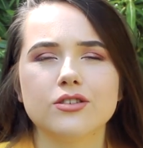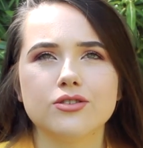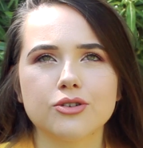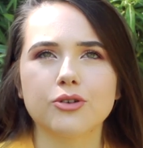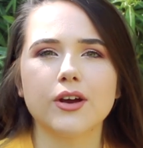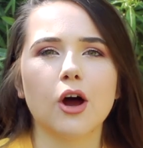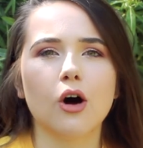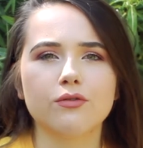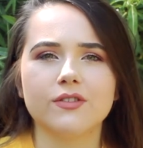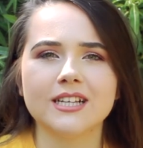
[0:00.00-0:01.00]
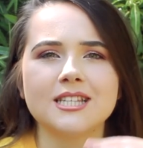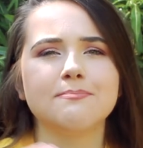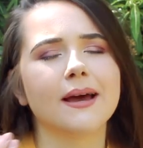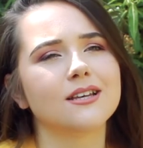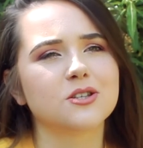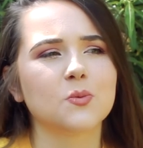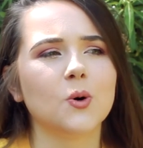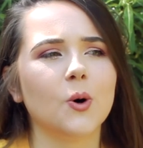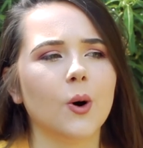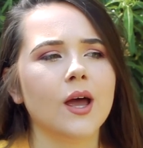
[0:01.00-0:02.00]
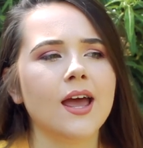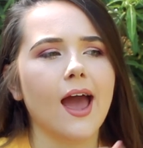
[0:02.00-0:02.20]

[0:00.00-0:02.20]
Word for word: story of this space war